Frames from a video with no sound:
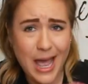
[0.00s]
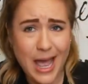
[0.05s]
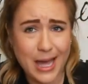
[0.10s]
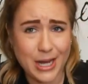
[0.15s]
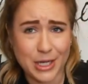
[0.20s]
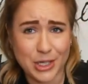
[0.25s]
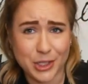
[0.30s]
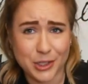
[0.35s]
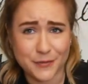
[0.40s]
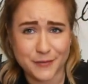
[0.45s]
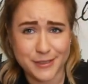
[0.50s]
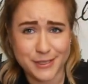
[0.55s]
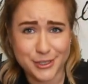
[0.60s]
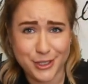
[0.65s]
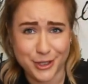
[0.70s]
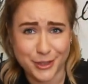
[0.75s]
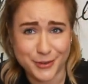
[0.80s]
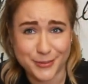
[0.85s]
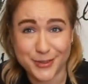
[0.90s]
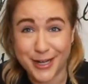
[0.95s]
I don't know if it's
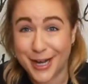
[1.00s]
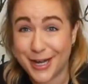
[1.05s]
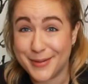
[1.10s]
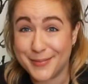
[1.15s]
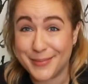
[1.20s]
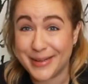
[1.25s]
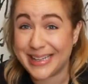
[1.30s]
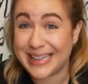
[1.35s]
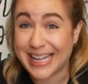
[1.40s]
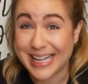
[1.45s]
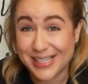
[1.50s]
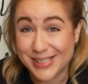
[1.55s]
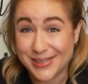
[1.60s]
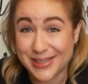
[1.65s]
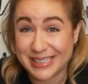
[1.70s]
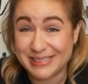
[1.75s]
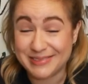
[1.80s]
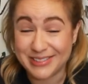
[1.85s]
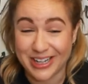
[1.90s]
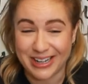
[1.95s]
called a rod, but that's
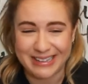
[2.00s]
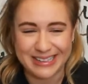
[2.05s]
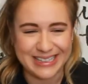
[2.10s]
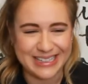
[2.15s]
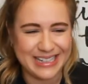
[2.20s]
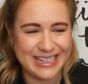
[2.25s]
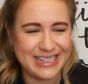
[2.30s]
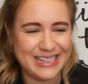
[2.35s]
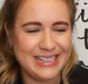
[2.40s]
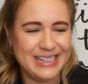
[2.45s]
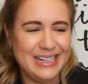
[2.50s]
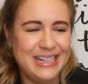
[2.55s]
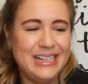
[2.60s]
what I'm calling it.